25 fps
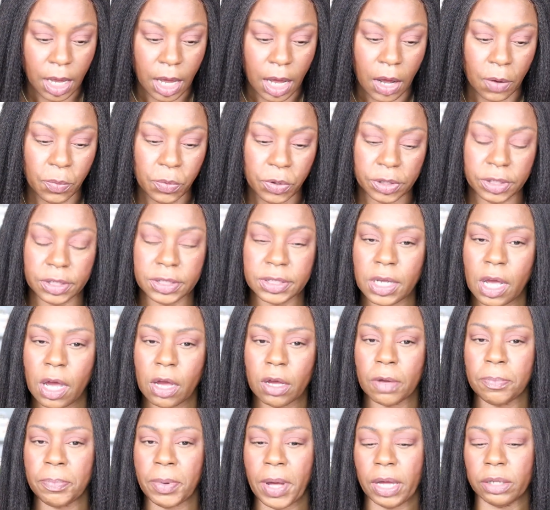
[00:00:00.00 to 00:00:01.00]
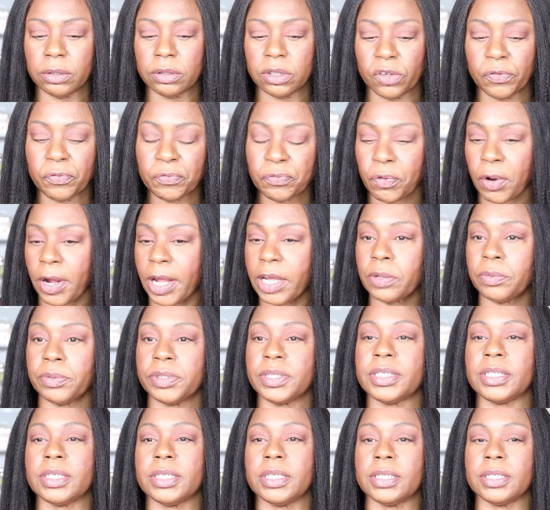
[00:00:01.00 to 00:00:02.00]
I want to talk about the
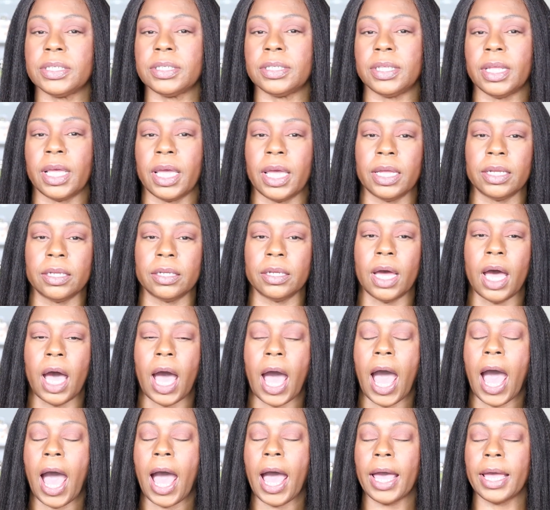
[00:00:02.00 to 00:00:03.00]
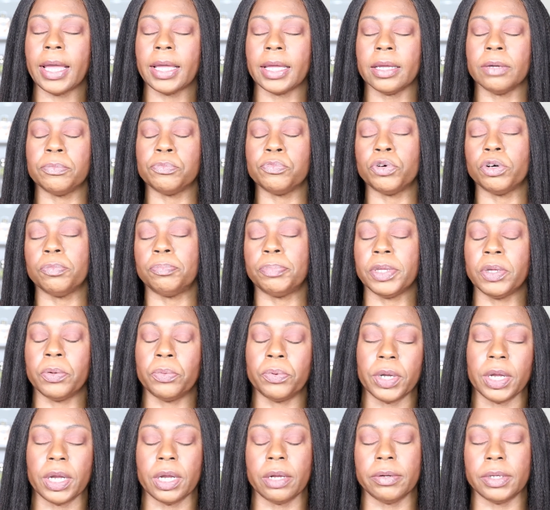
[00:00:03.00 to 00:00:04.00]
fragrances that I am, will be
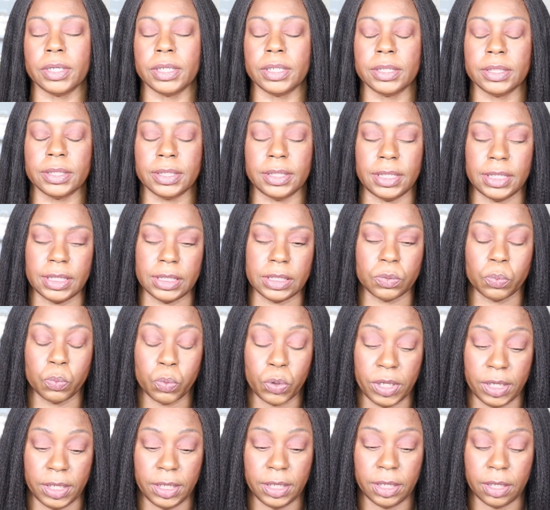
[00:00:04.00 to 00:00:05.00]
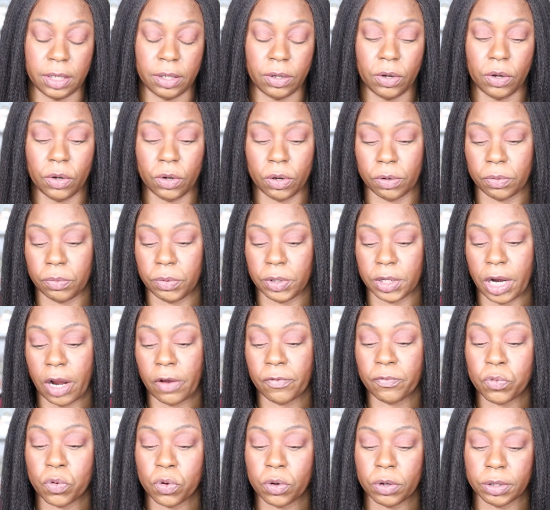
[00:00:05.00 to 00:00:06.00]
wearing this week or what
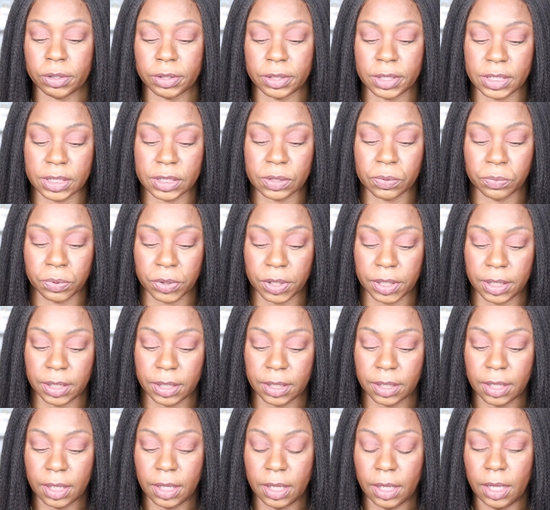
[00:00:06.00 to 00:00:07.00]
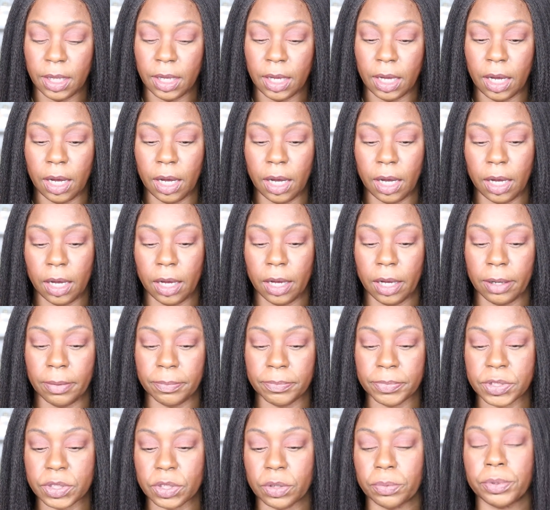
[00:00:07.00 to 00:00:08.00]
I've worn this week
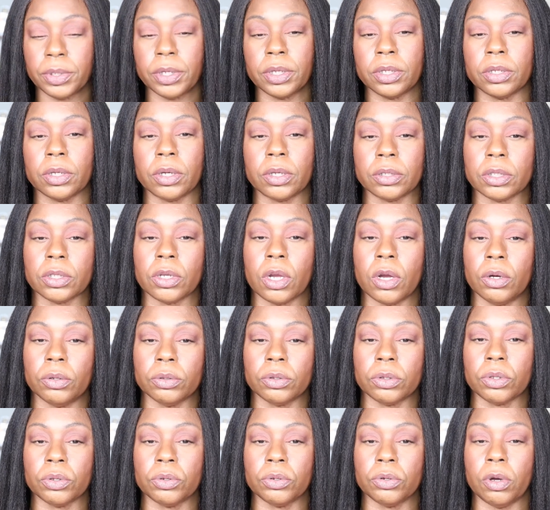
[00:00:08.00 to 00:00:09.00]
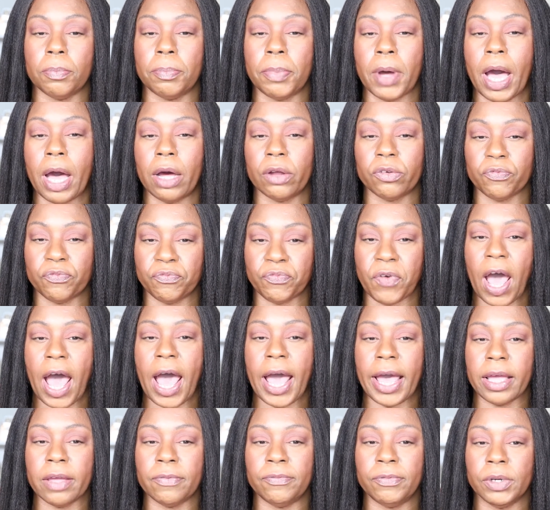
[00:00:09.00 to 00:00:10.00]
um, so we're going to go through about
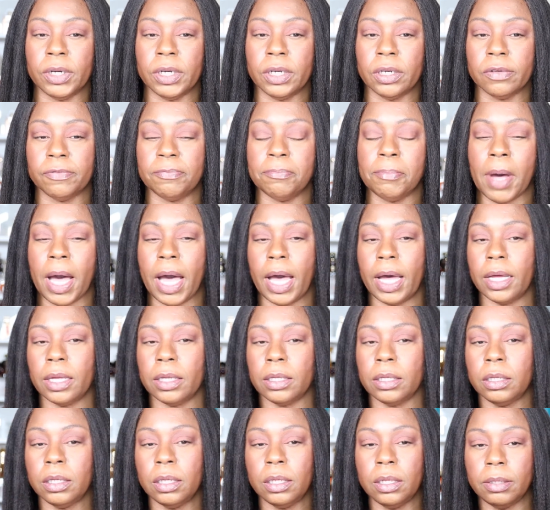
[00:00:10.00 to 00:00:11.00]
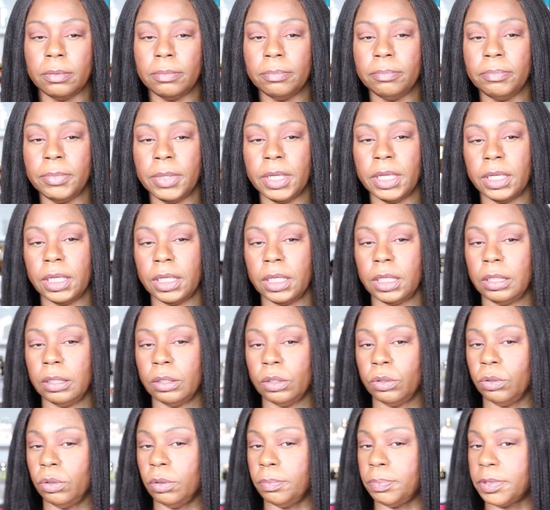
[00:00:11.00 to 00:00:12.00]
five of my many
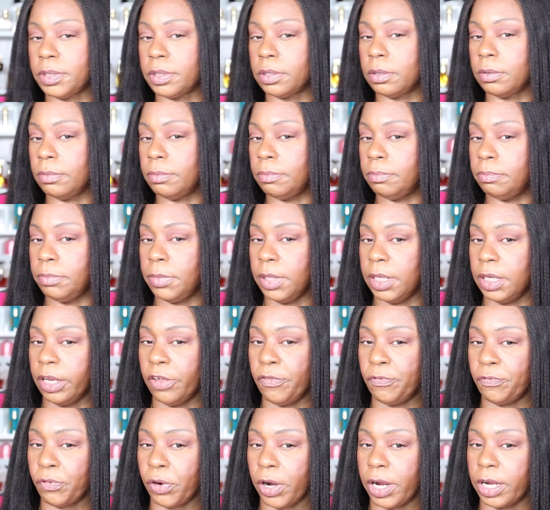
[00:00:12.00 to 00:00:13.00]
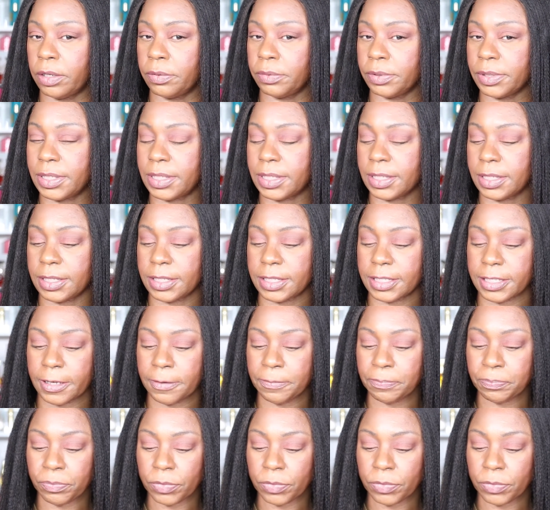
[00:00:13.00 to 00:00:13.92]
oops many fragrances